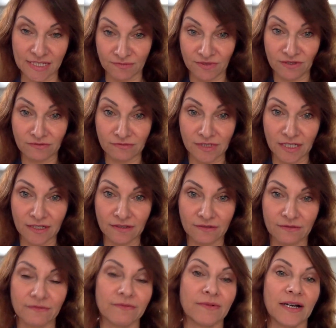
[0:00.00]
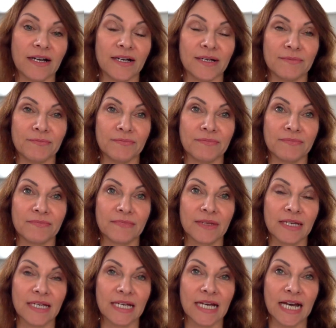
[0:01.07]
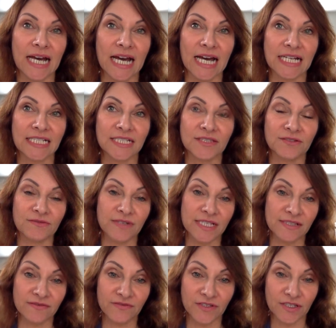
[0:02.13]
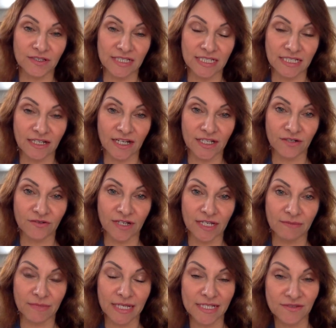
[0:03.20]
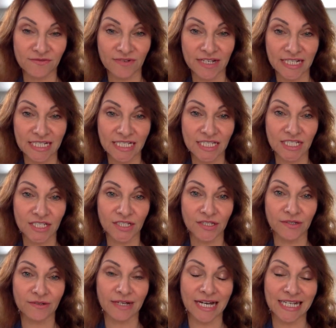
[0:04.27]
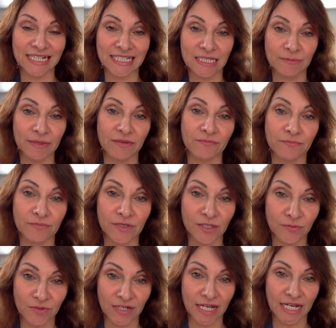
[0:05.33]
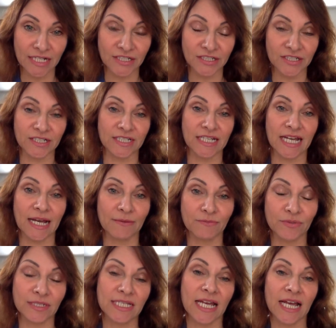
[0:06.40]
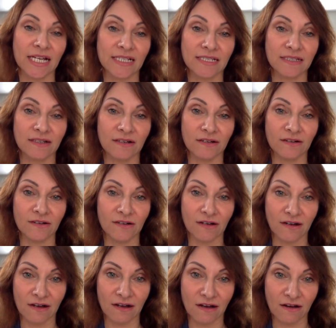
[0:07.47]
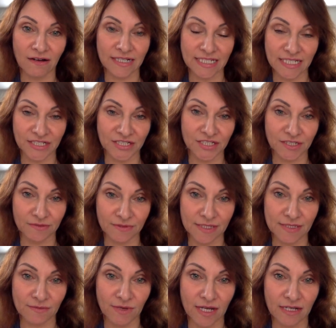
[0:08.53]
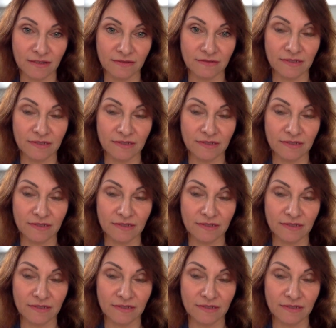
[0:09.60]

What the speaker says: we all know. And the reason for using an eye cream is really to add a little bit of lubrication and protect our eye tissue as well.